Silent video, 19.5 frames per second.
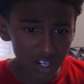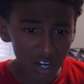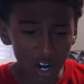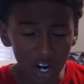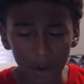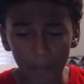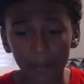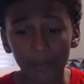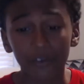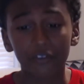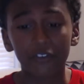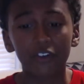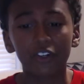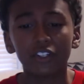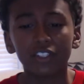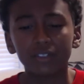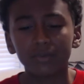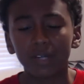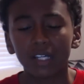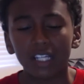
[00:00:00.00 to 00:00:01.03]
Alright, but for
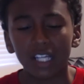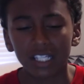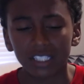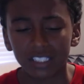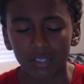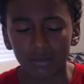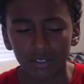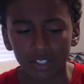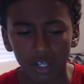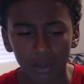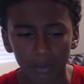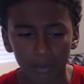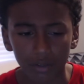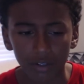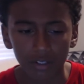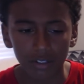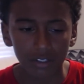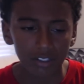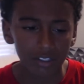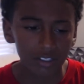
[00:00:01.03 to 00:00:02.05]
real, this is my last time stopping it.